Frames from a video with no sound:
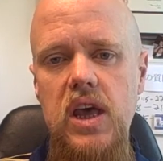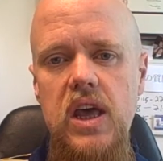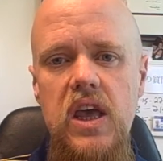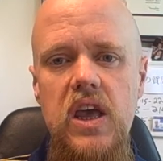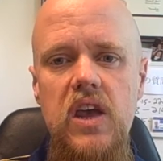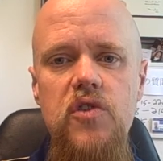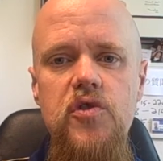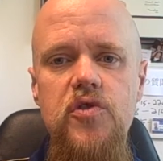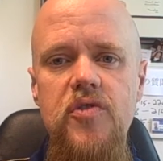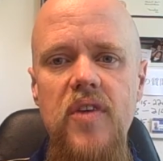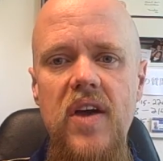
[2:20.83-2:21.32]

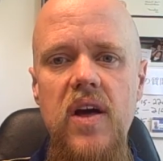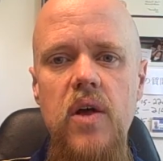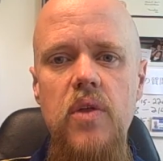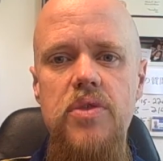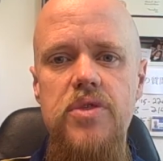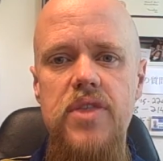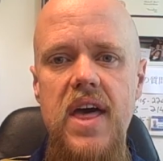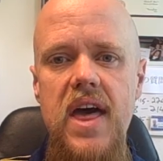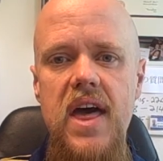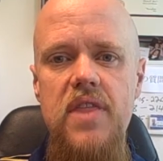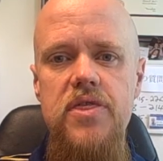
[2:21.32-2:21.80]
He's
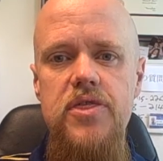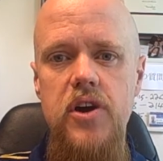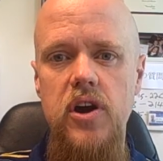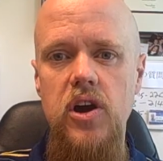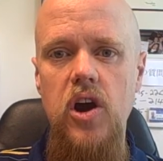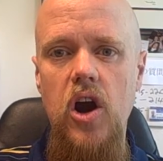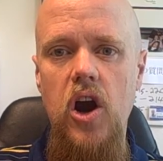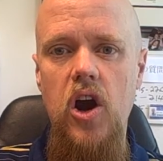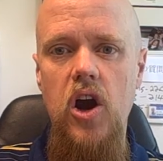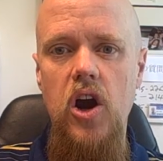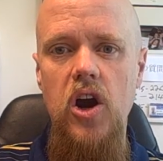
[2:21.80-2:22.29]
found that
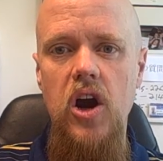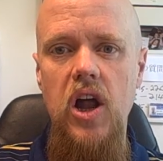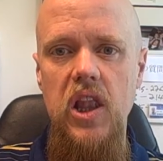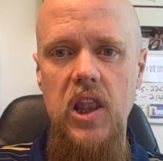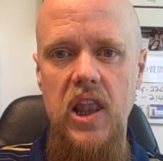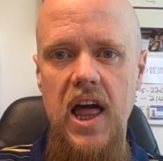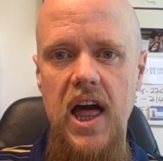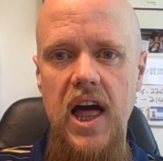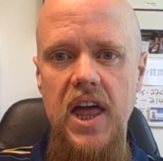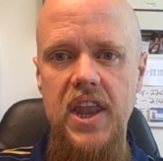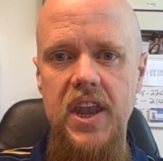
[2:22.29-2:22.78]
there are a
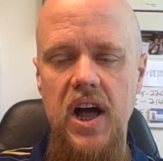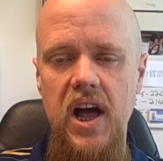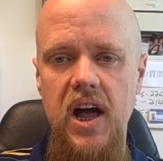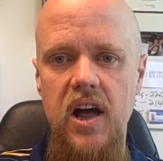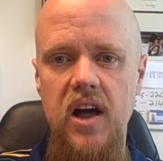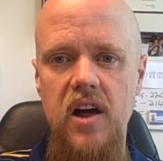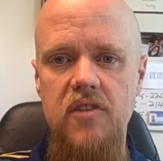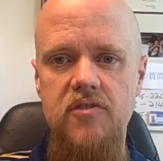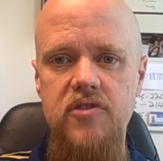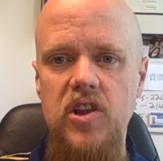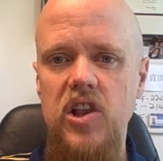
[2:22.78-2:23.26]
lot
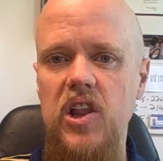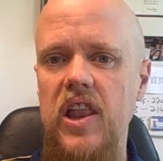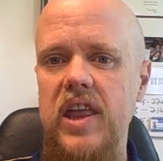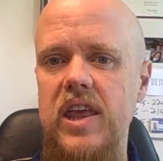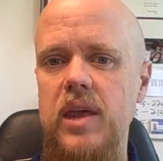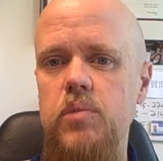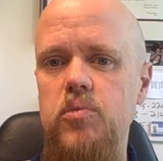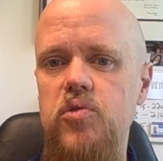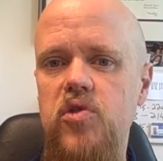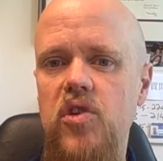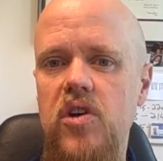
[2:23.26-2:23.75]
of
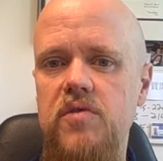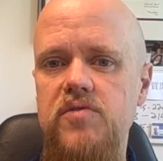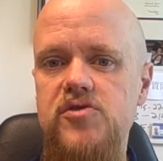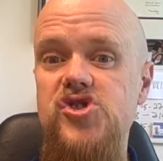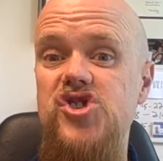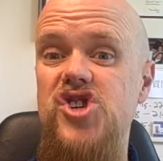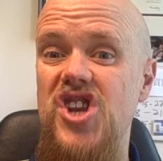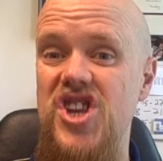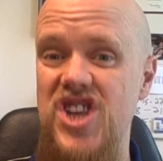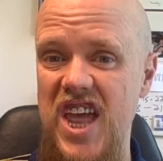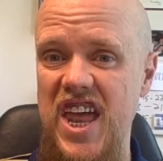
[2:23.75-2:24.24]
claims of
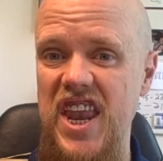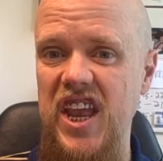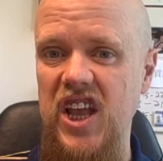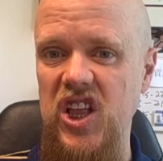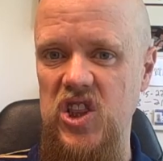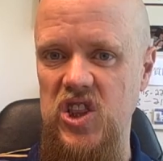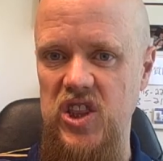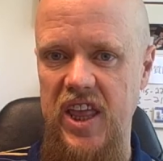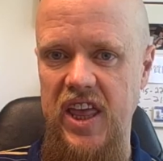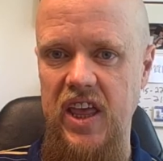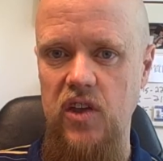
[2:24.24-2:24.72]

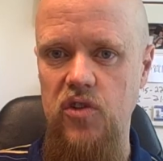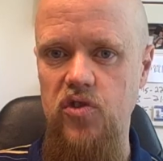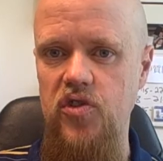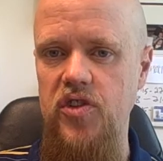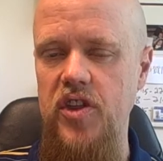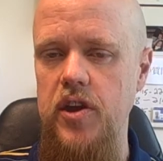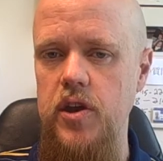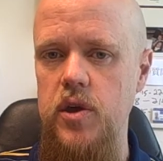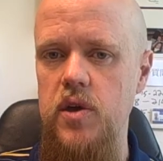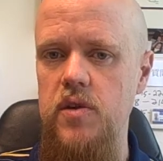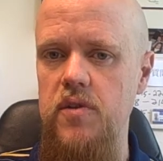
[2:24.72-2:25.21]
genetic links,
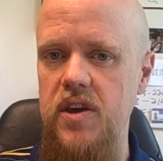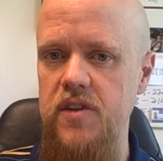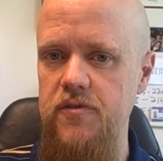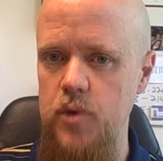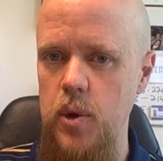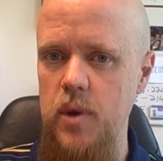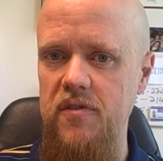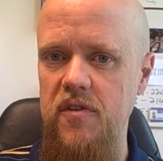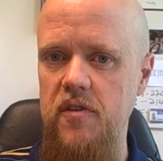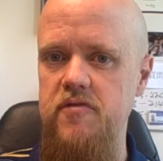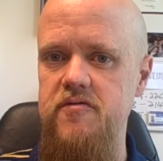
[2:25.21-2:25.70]
that if
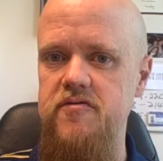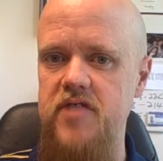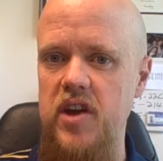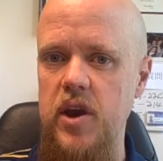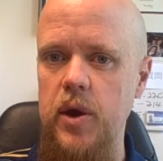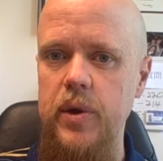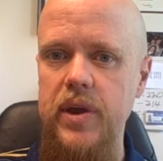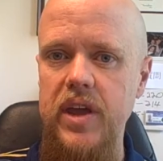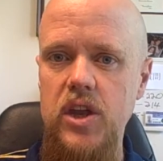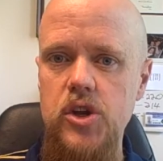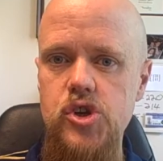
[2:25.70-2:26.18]
you have a
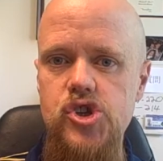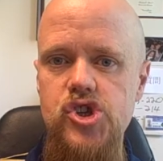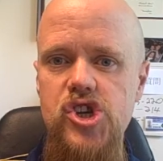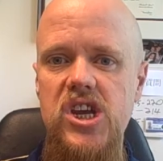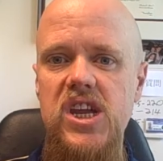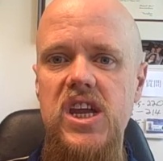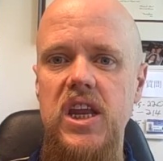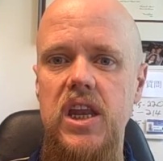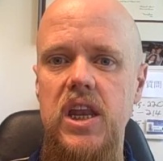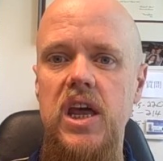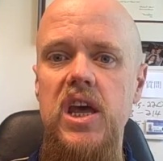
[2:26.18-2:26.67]
variant
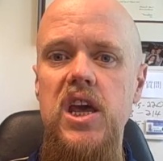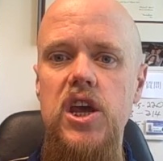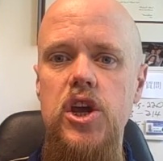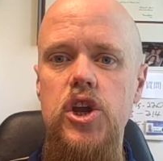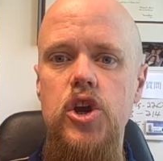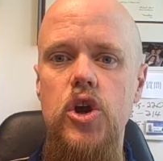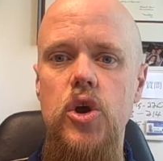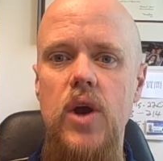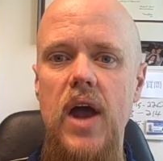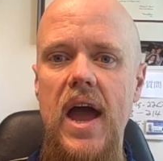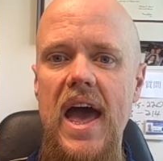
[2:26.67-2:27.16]
gene,
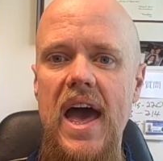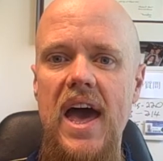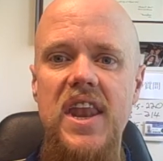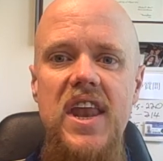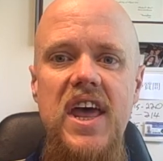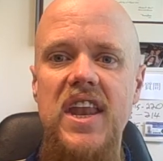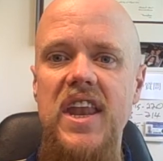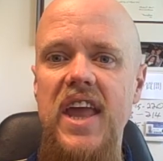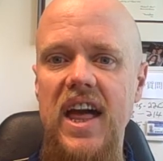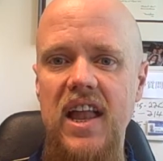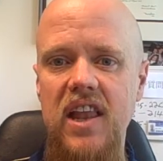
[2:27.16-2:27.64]
you're
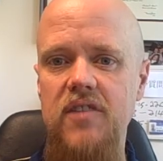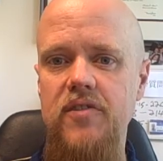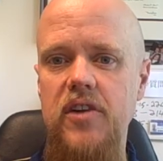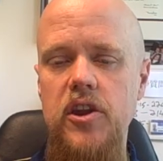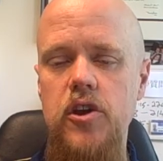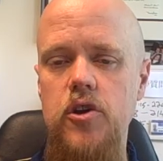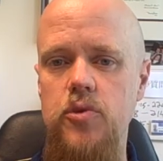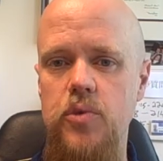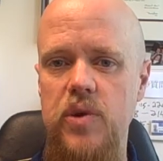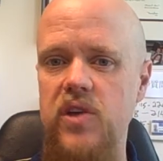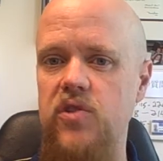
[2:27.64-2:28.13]
at an
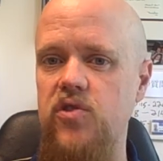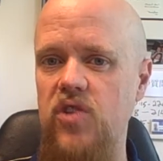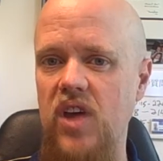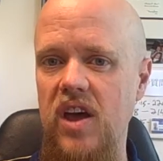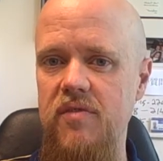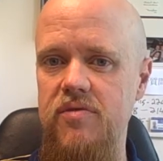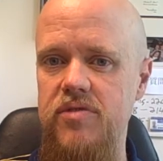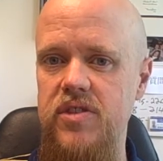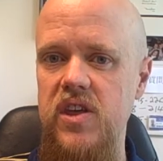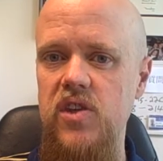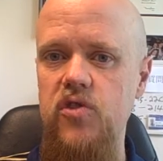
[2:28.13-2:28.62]
elevated risk
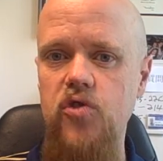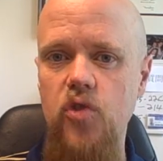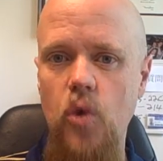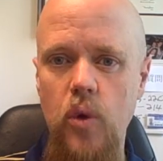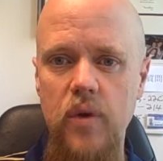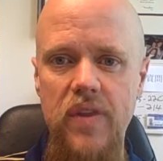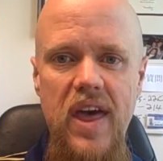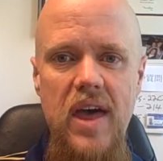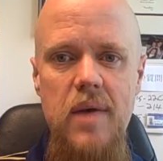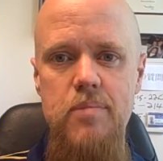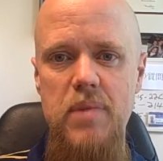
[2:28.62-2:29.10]
of this
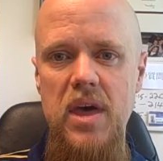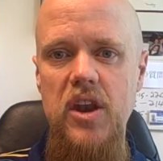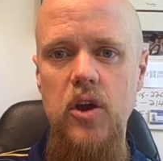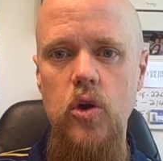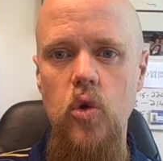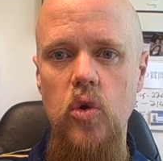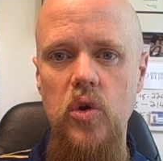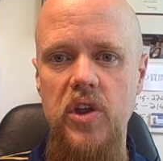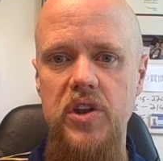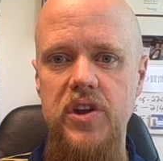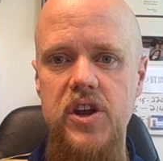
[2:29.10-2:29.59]
or that
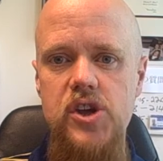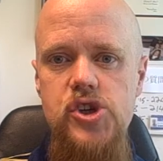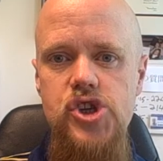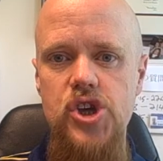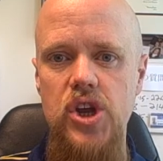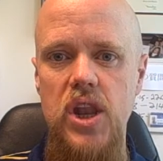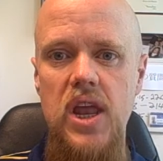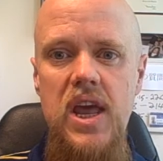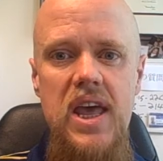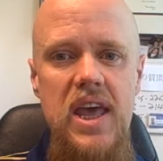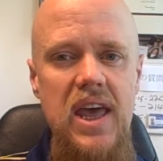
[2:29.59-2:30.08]
medical
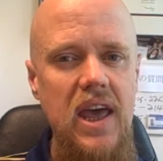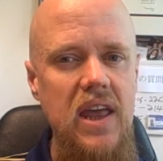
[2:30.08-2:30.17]
condition,